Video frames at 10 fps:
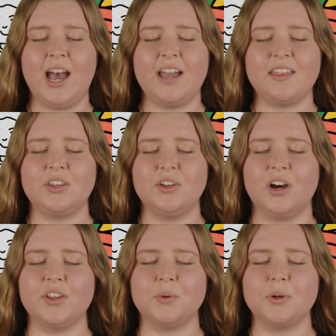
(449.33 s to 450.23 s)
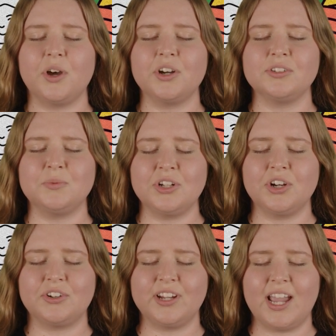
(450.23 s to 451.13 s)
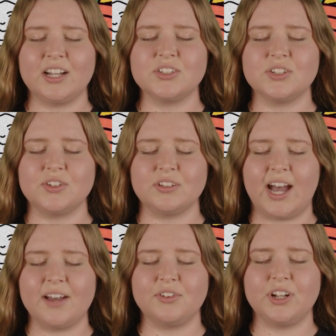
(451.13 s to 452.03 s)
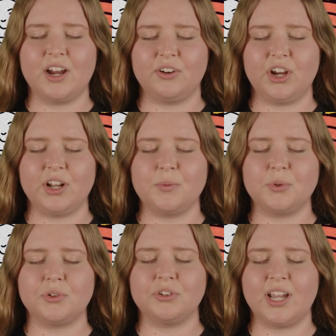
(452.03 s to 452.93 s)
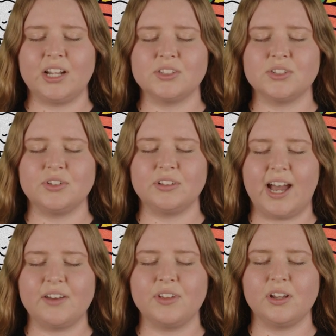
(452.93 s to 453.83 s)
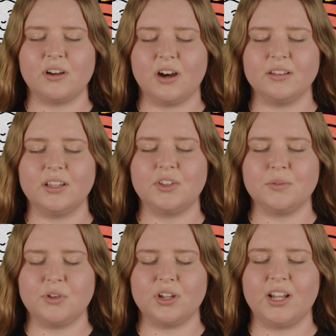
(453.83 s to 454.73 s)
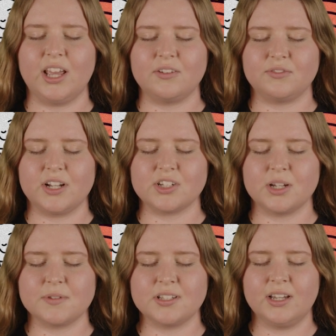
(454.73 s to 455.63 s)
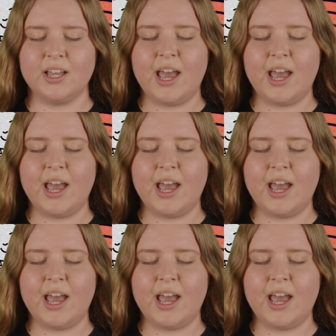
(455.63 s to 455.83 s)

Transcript: I thank you, God, that we were, were not created to do life on our own and we were created to do life in godly community and friendships.